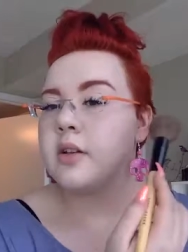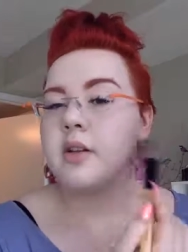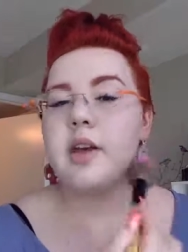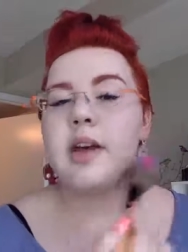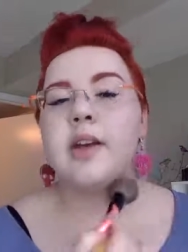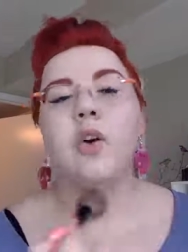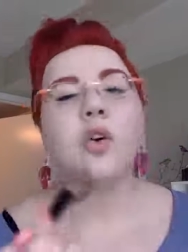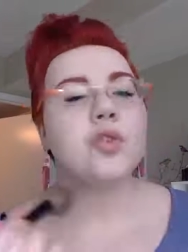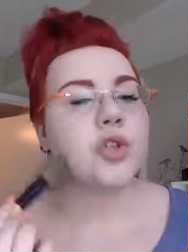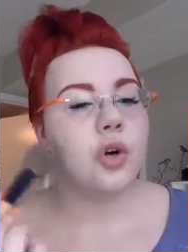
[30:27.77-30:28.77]
And
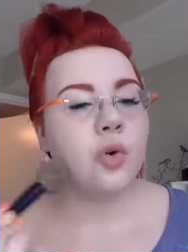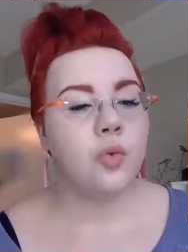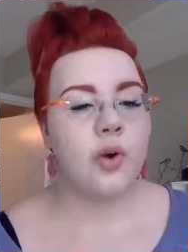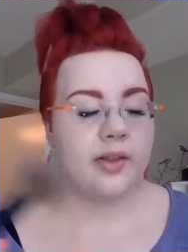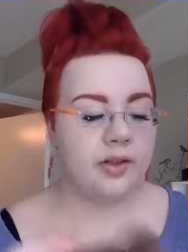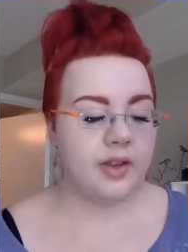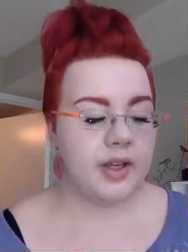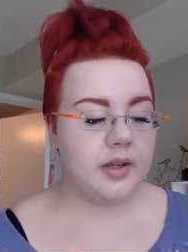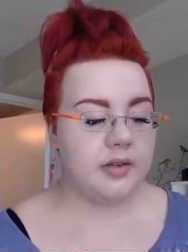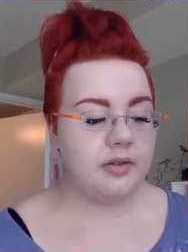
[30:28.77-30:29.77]
also when
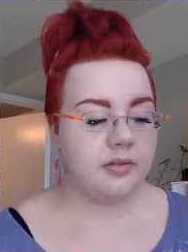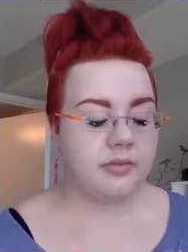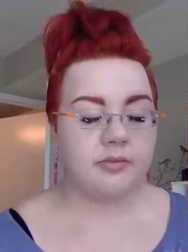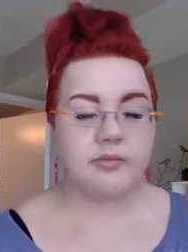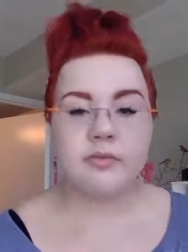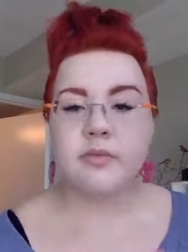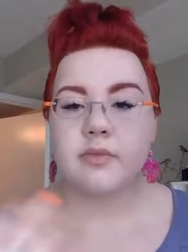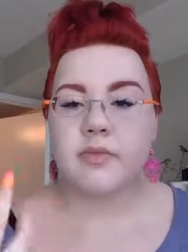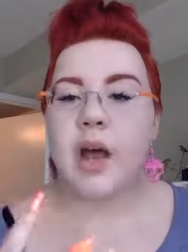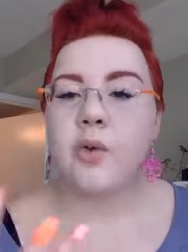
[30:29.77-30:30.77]

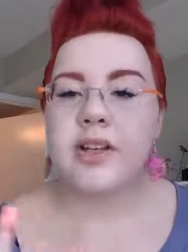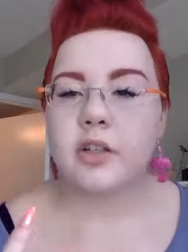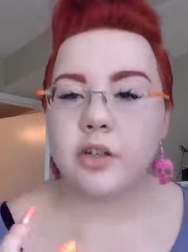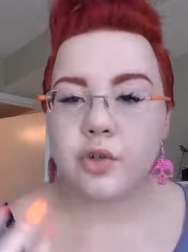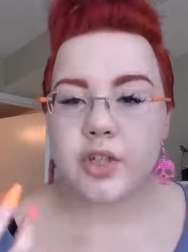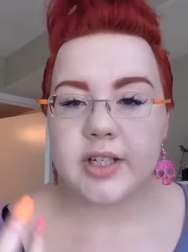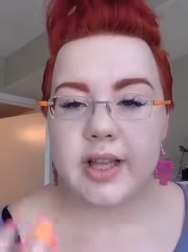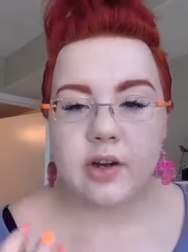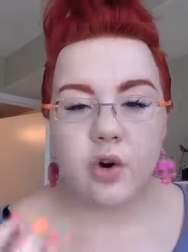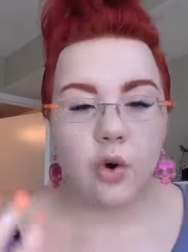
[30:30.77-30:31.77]
now it looks
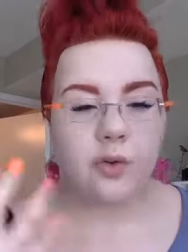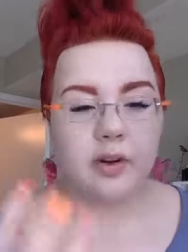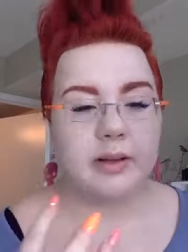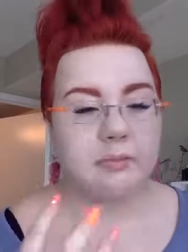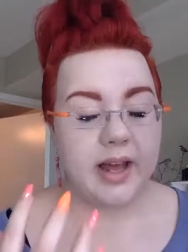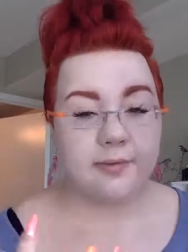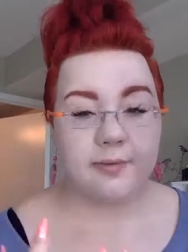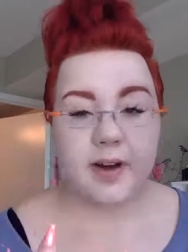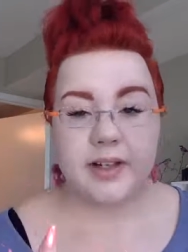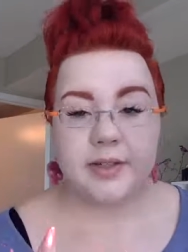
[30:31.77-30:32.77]
like overly
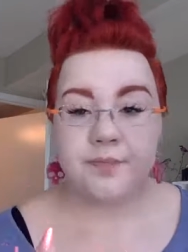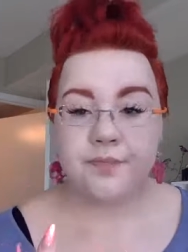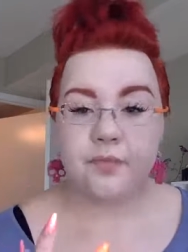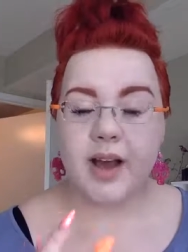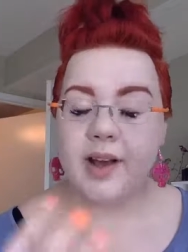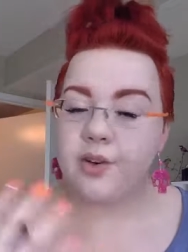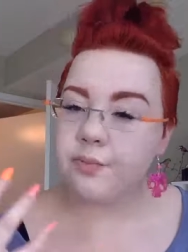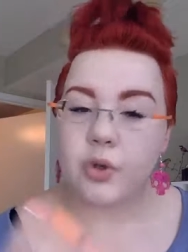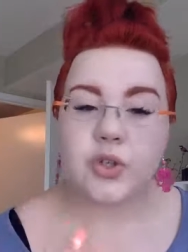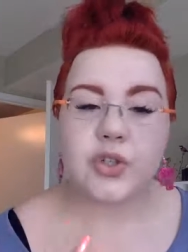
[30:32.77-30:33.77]
mattified. I
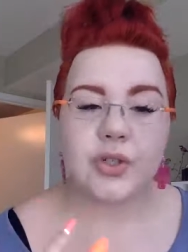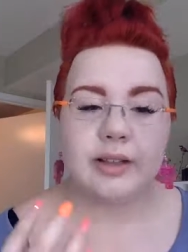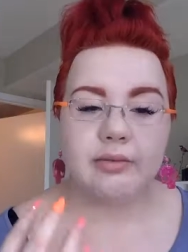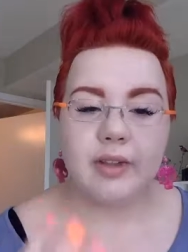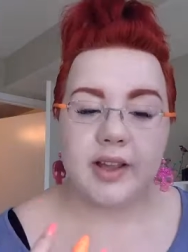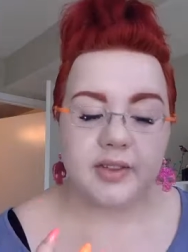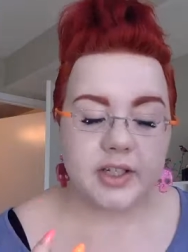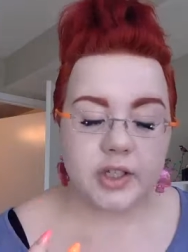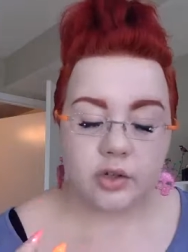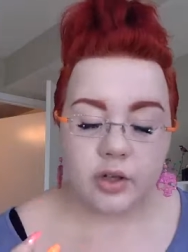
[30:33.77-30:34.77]
don't personally like
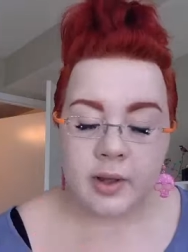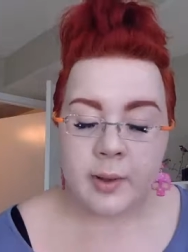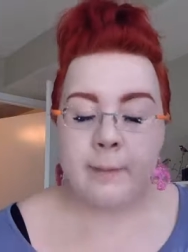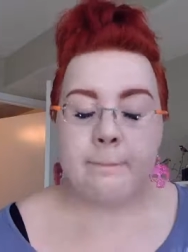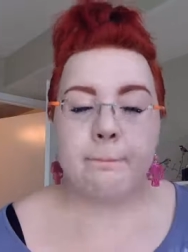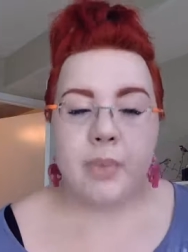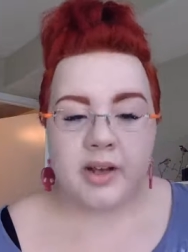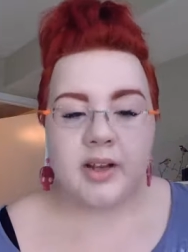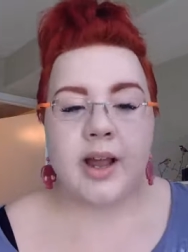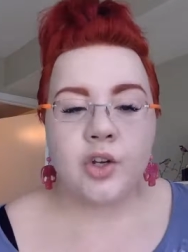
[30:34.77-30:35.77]
this look,
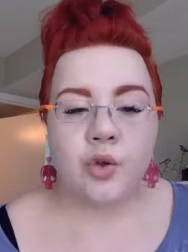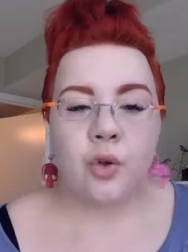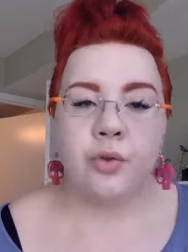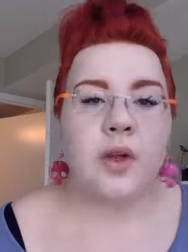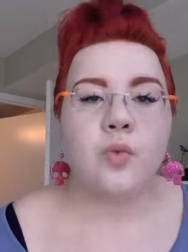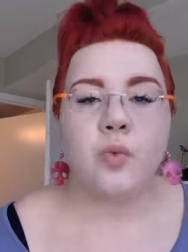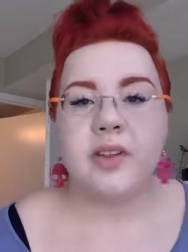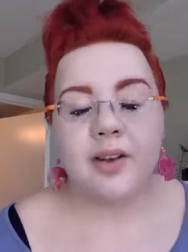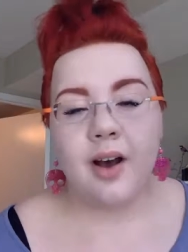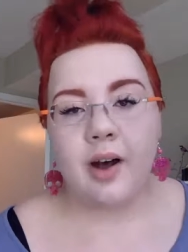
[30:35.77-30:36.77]
but I know that
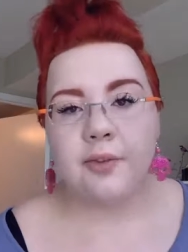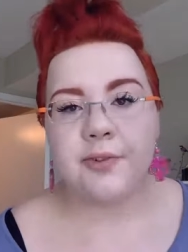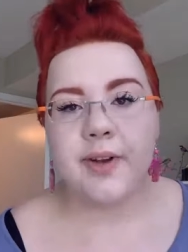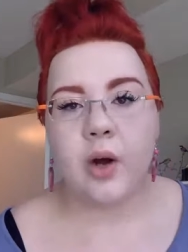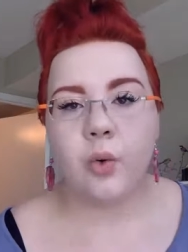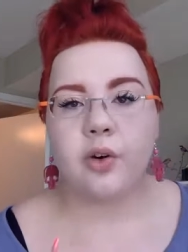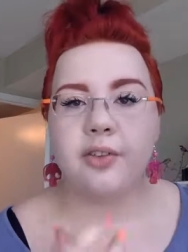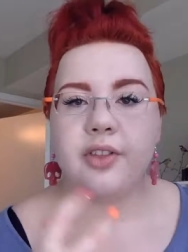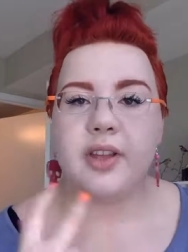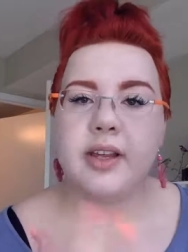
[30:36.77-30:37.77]
within half an hour
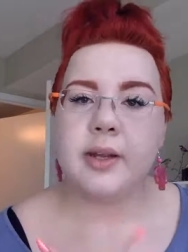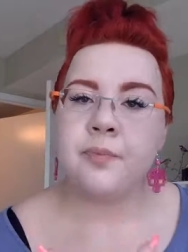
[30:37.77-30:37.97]
the